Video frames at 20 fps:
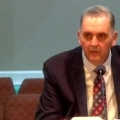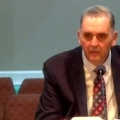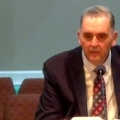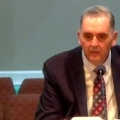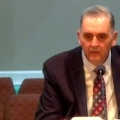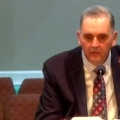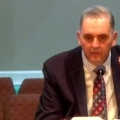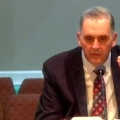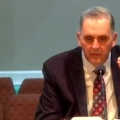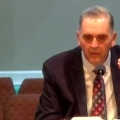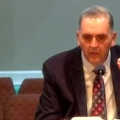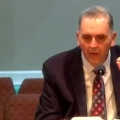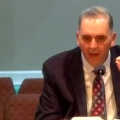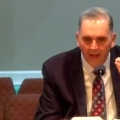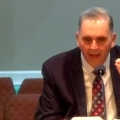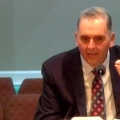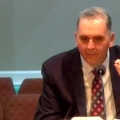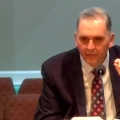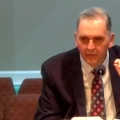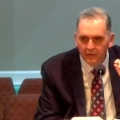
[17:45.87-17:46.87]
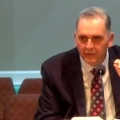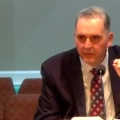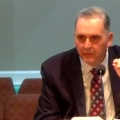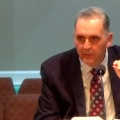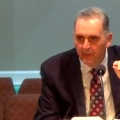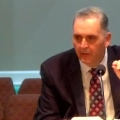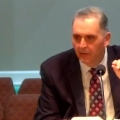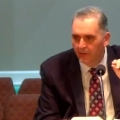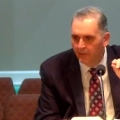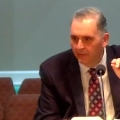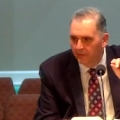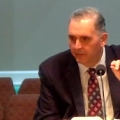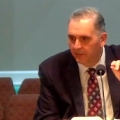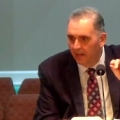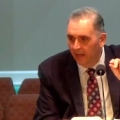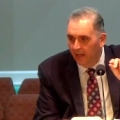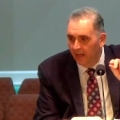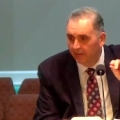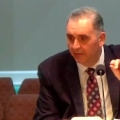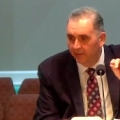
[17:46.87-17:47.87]
You have the Spirit of
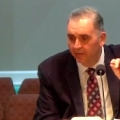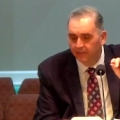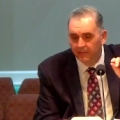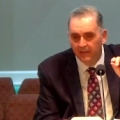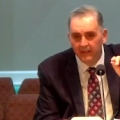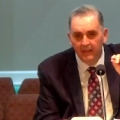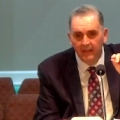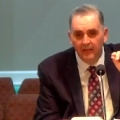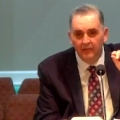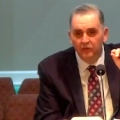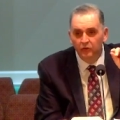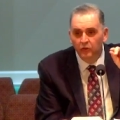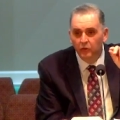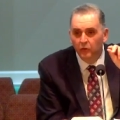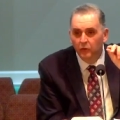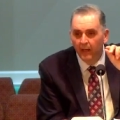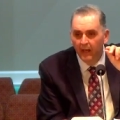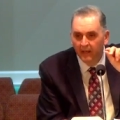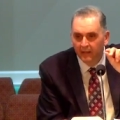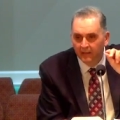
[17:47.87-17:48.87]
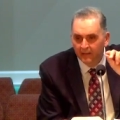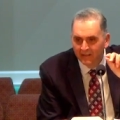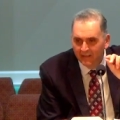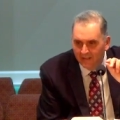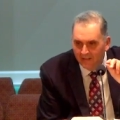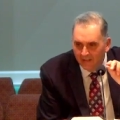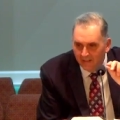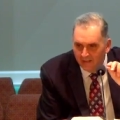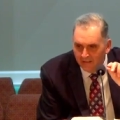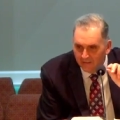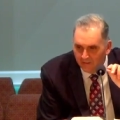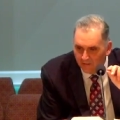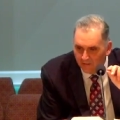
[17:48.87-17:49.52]
God living in you, and He is